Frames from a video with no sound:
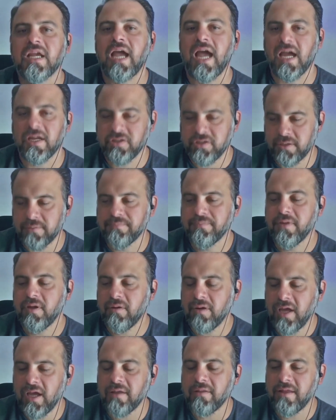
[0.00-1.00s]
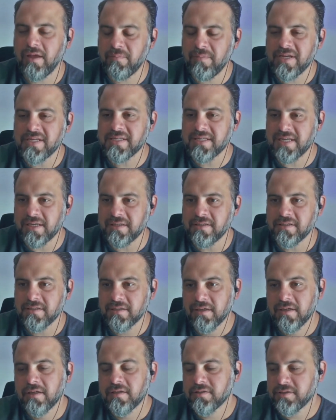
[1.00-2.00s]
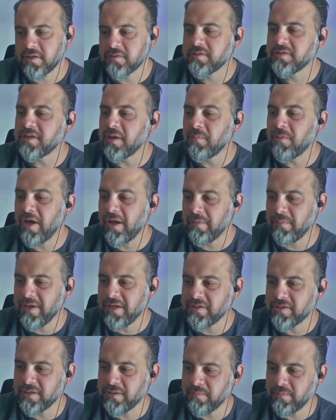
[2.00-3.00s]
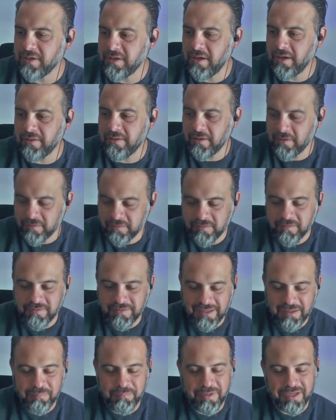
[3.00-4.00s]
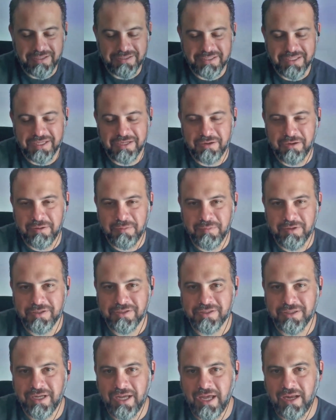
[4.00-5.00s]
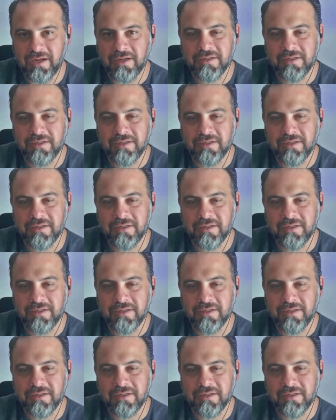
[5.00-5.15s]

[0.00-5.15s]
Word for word: Gotcha. Okay, that makes sense. So some automation, but not the deep baseline automation. Got